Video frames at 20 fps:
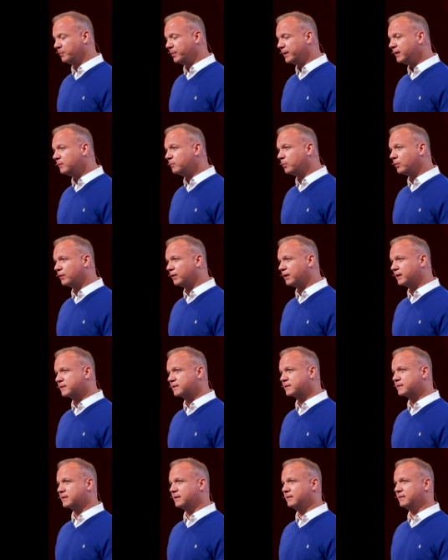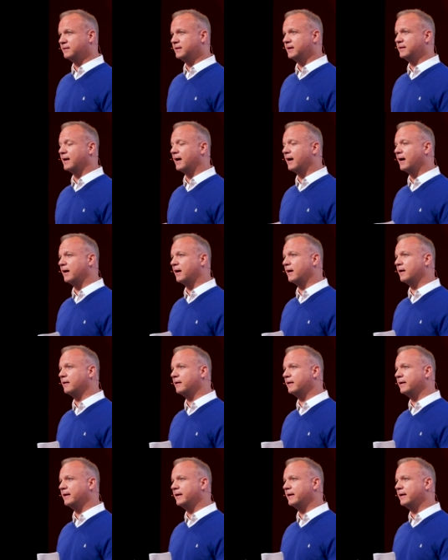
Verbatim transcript: billboards that are